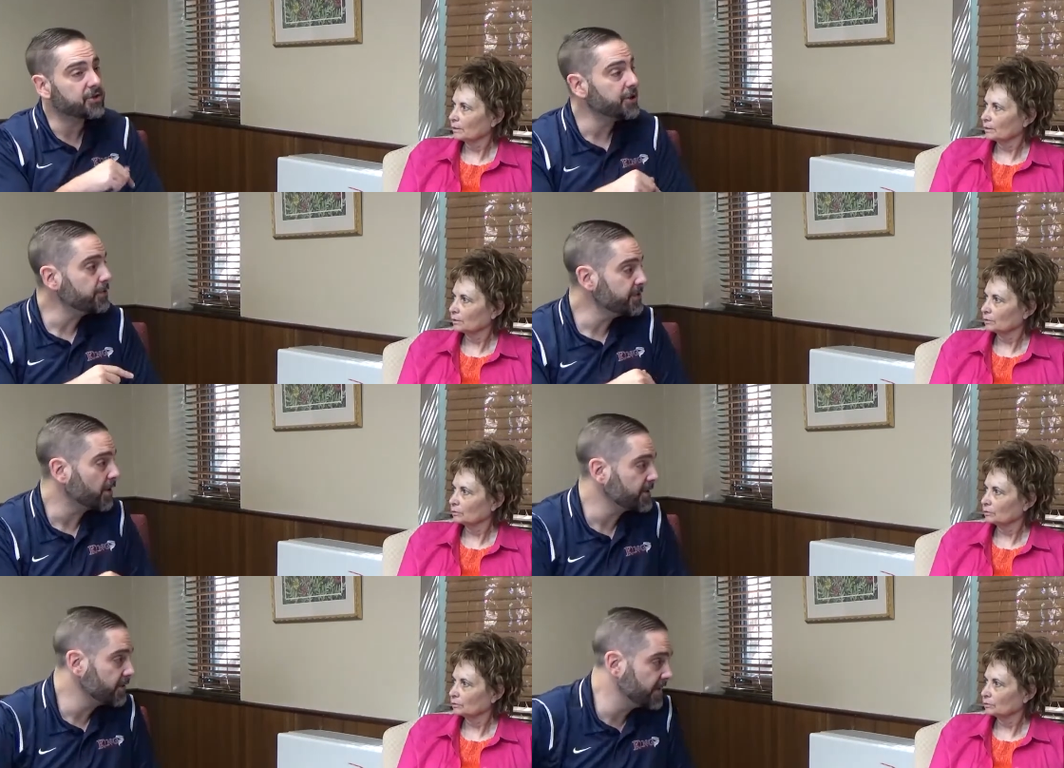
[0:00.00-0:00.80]
Speaker 1: Jews
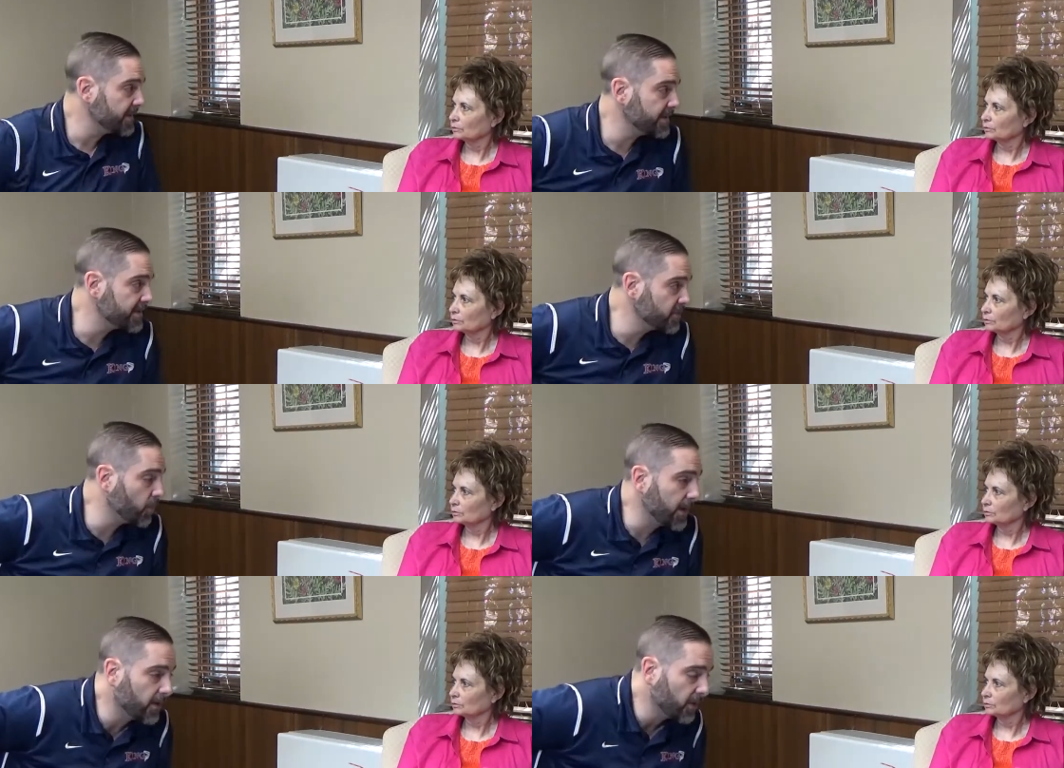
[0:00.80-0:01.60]
also did this as
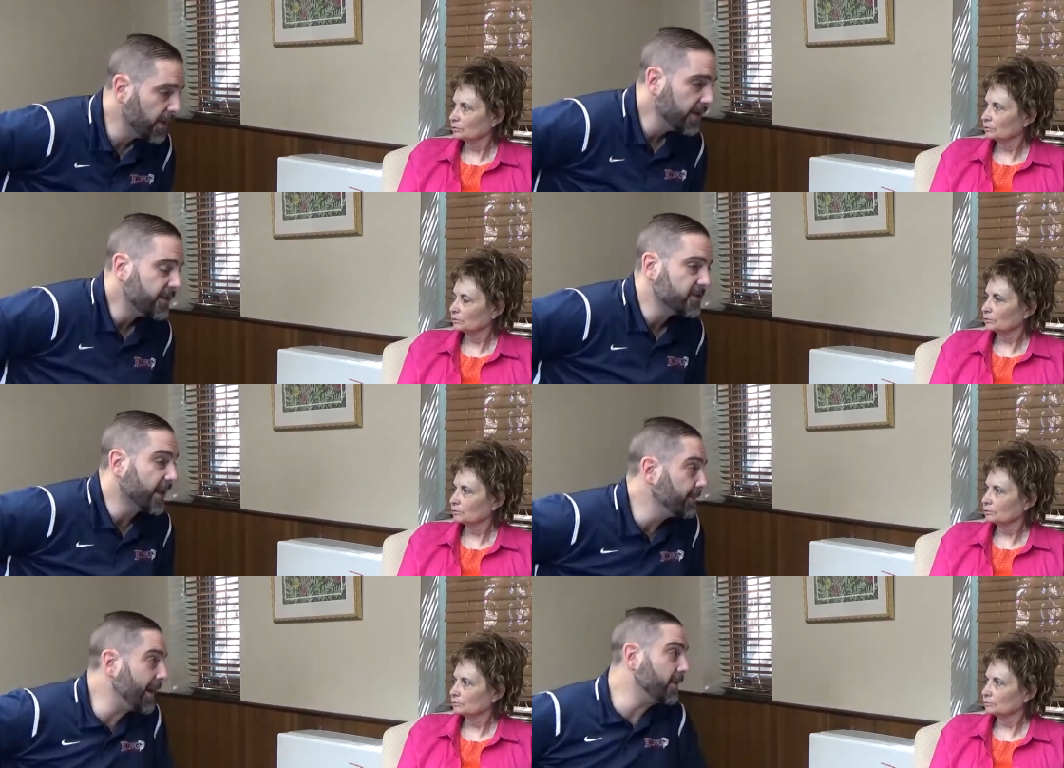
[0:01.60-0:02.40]
well. There's
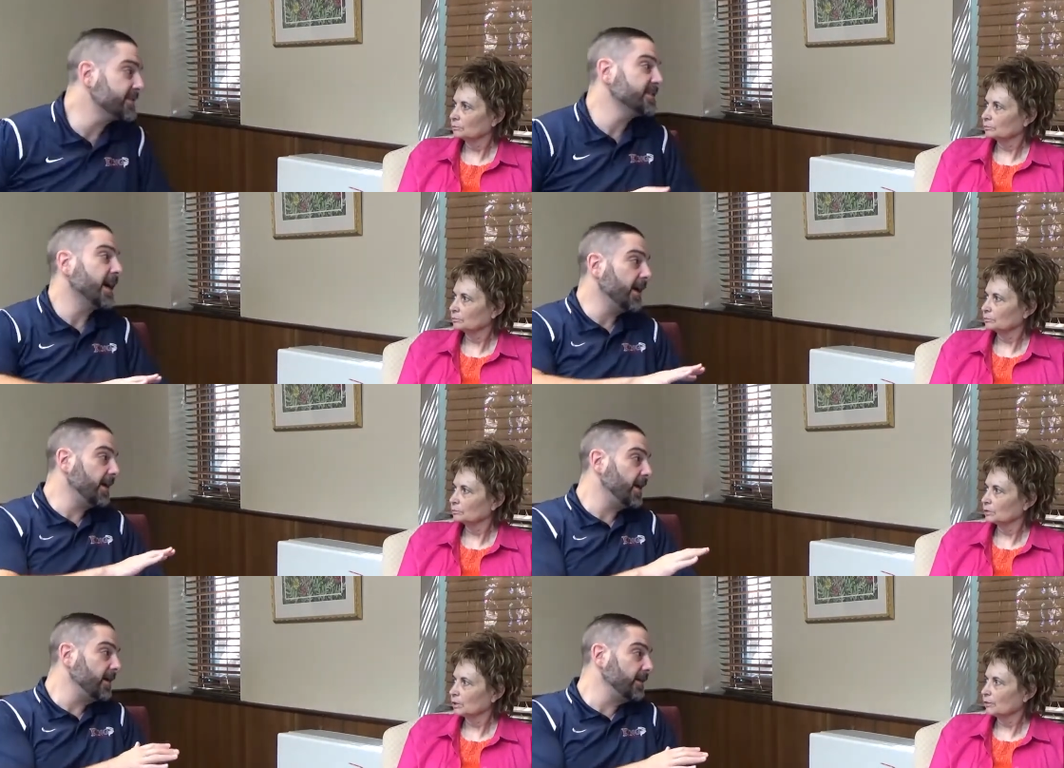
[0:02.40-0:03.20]
like Mount
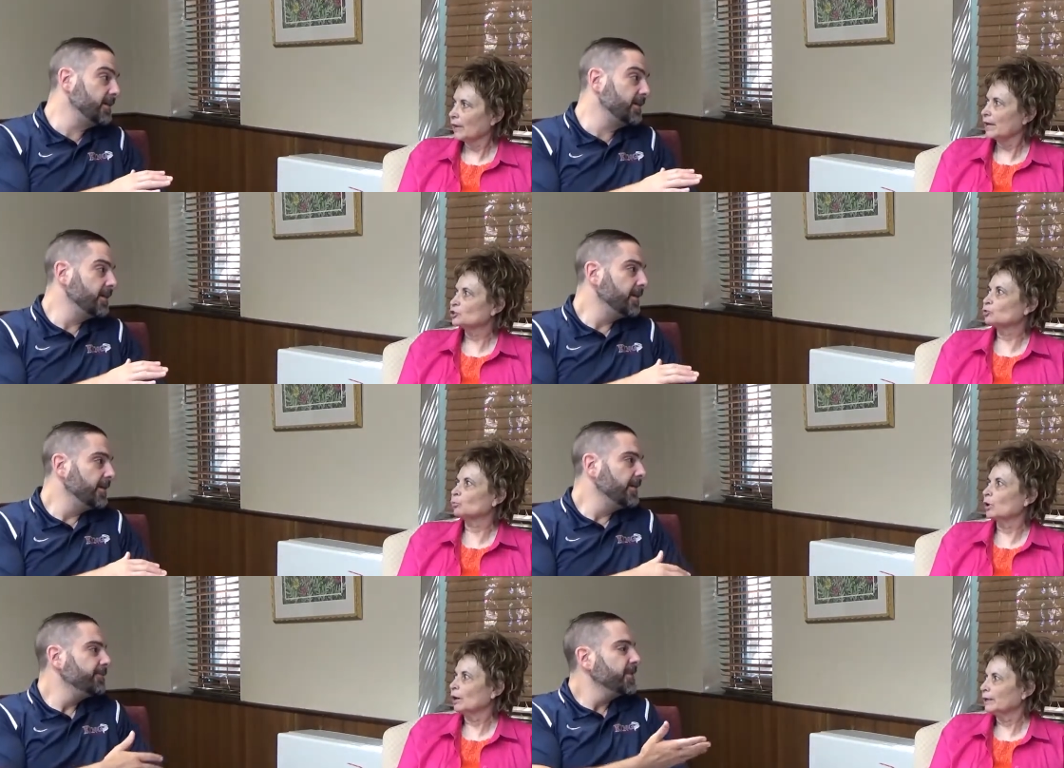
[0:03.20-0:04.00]
Sinai.
Speaker 2: That's
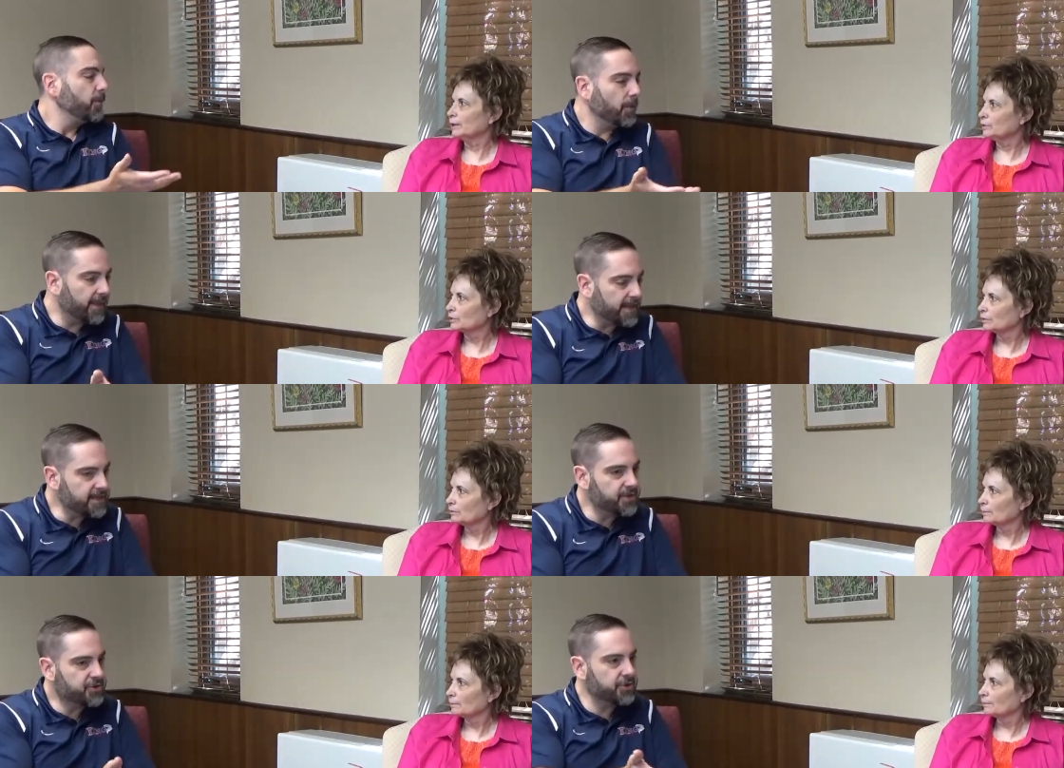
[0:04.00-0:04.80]
right. Well, that's
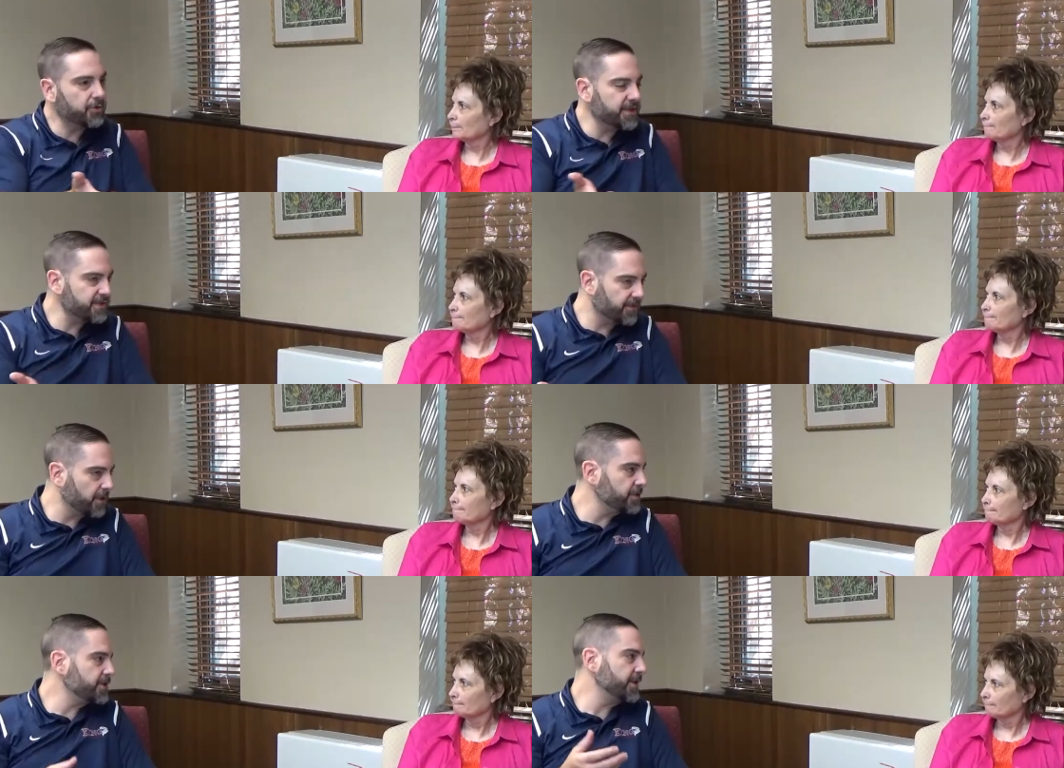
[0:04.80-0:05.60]
Speaker 1: a Jewish
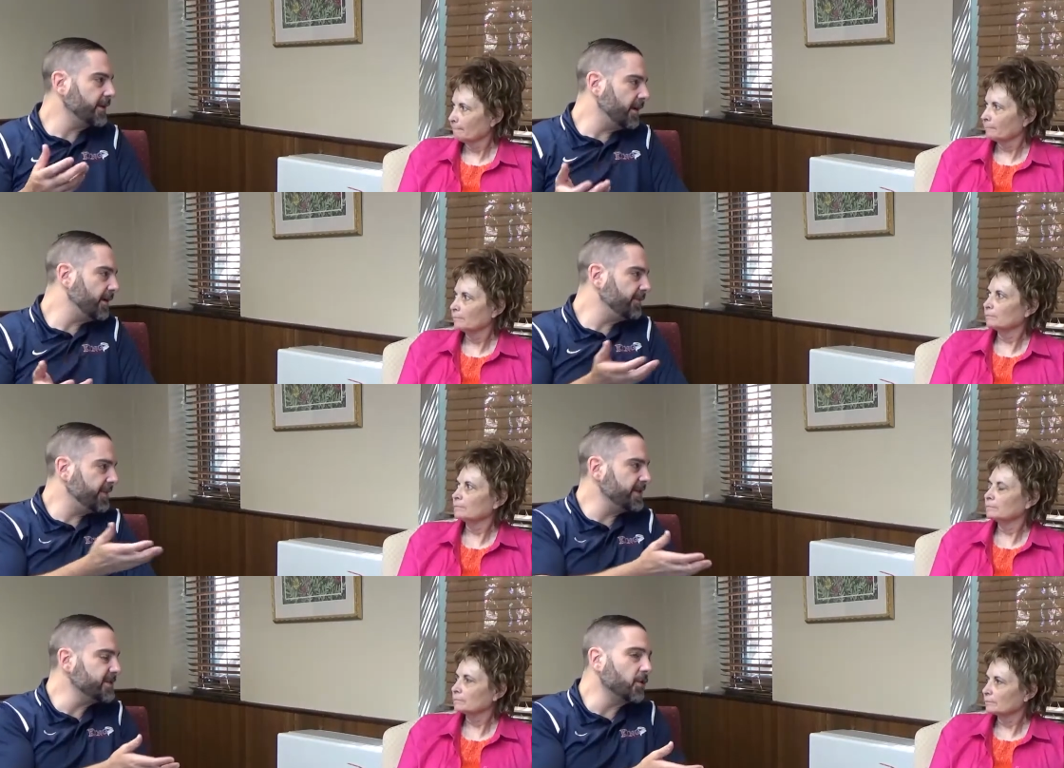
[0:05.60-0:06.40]
version of
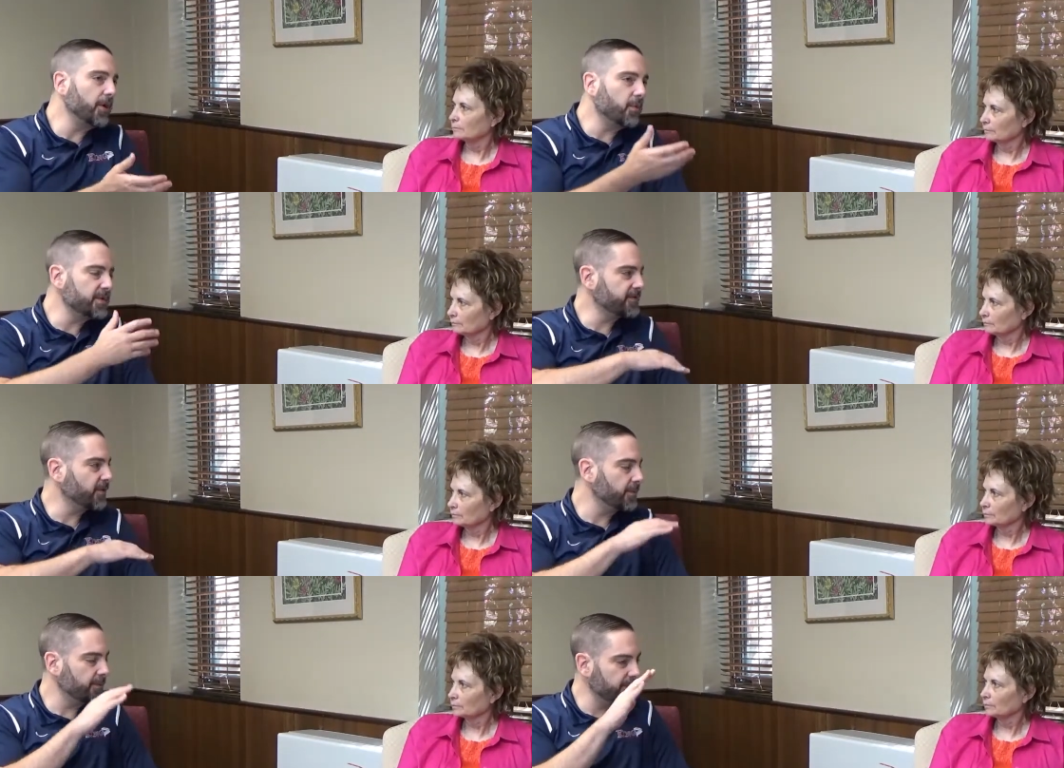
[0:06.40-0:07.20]
this. So it was
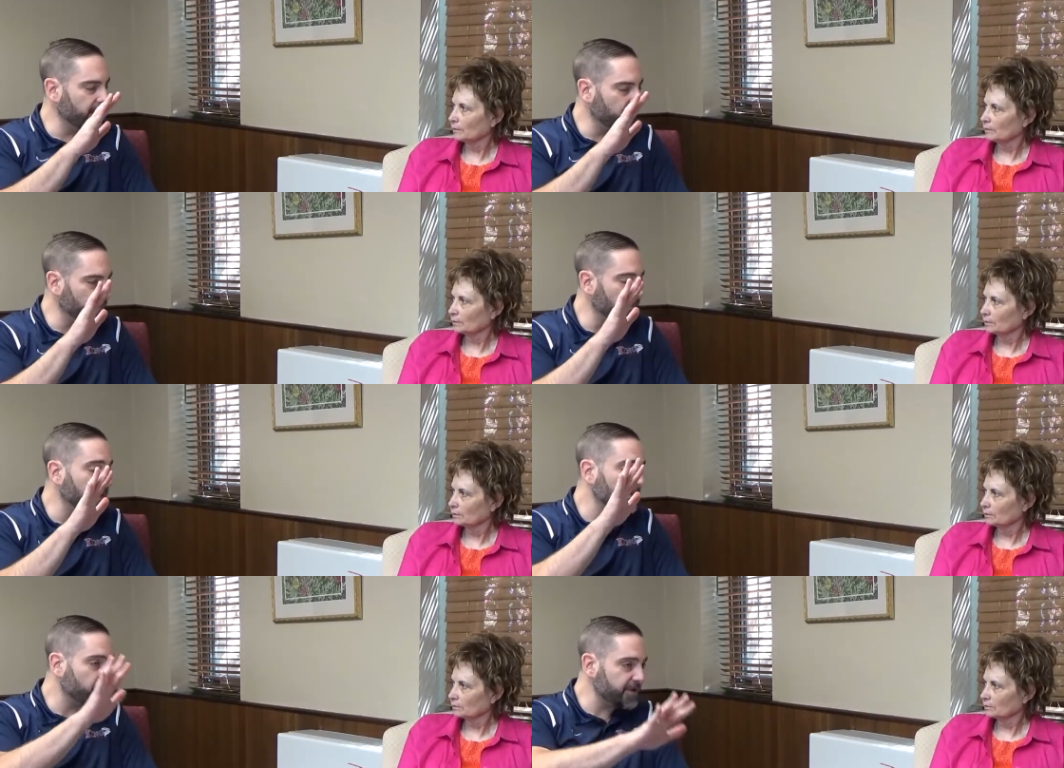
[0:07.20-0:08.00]
from you know,
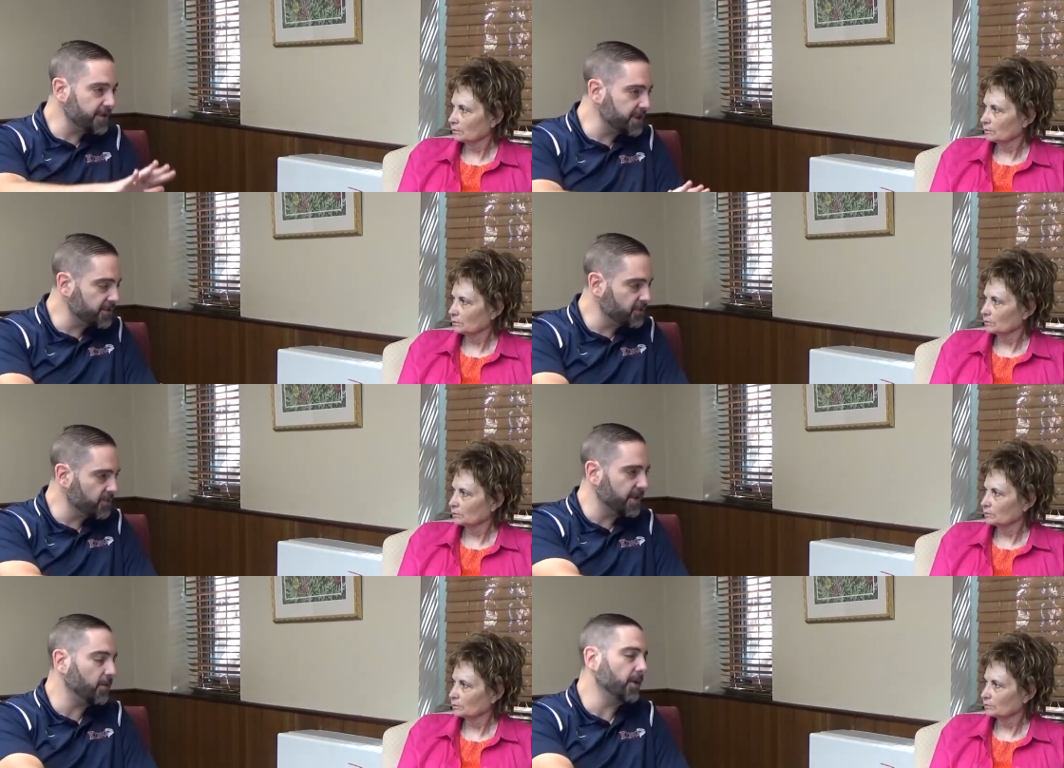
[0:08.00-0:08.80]
but Christians
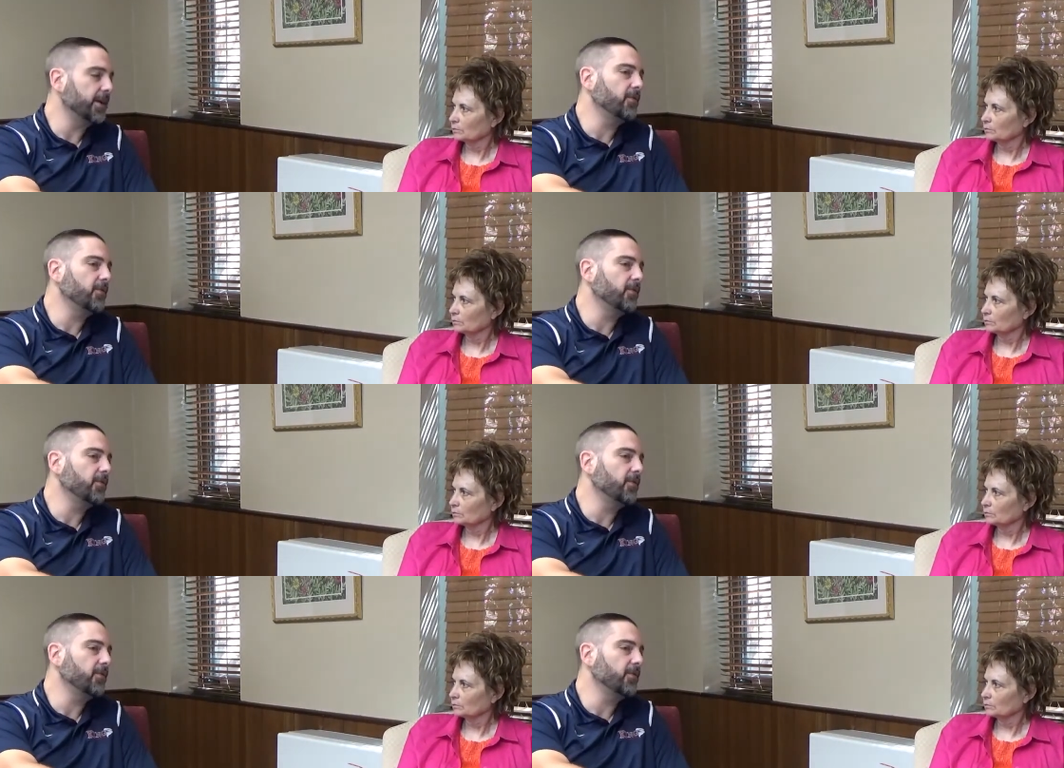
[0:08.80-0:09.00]
did a really